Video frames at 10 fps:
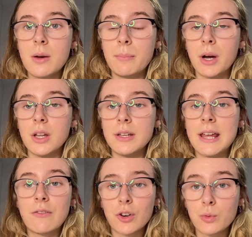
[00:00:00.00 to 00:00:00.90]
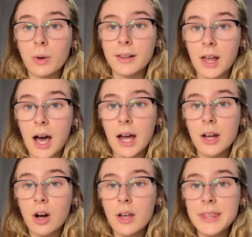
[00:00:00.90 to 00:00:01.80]
but never rely
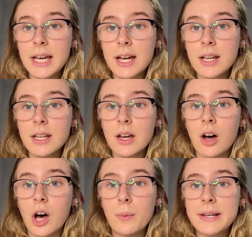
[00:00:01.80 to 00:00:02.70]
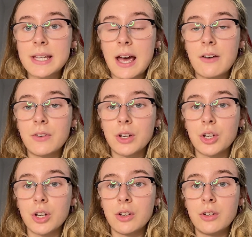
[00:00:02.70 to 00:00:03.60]
on that. Always have a
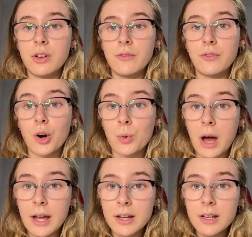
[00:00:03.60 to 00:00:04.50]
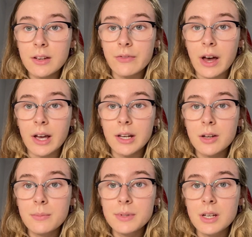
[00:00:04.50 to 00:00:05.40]
good variety of
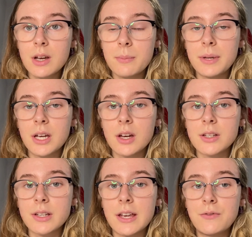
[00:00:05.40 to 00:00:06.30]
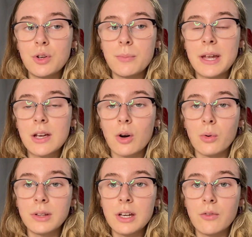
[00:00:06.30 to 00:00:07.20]
items, because if you make
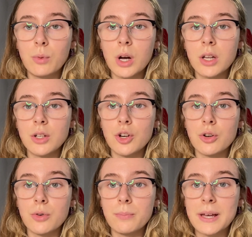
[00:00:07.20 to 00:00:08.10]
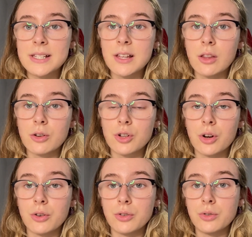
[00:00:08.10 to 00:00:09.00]
only of what your best sellers
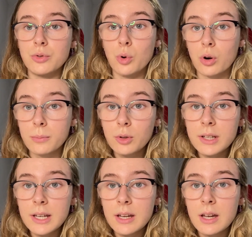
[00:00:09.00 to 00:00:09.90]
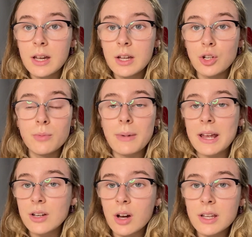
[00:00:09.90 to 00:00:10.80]
are normally, you
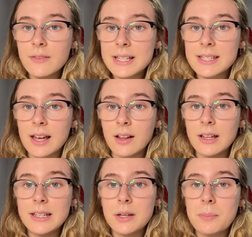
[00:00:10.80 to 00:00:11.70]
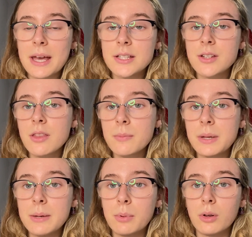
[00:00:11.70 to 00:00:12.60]
might not even sell. It depends on the
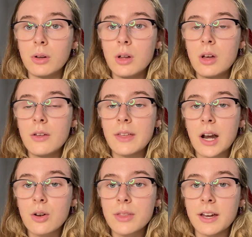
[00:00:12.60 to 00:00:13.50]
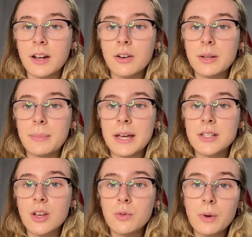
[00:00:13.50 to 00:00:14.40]
people that are there. It
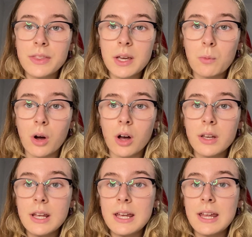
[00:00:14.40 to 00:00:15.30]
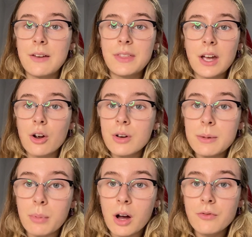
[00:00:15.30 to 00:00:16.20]
depends on what they want. If they already
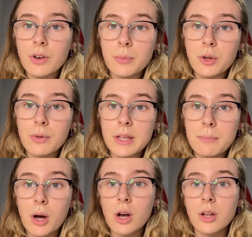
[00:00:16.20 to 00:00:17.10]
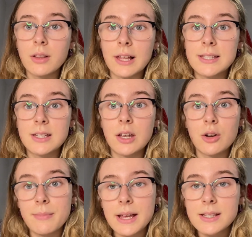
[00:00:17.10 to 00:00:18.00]
bought from you and they bought, let's say,
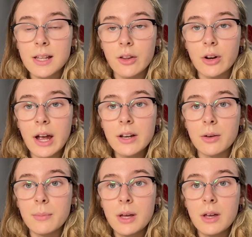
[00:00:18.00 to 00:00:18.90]
your bestseller item,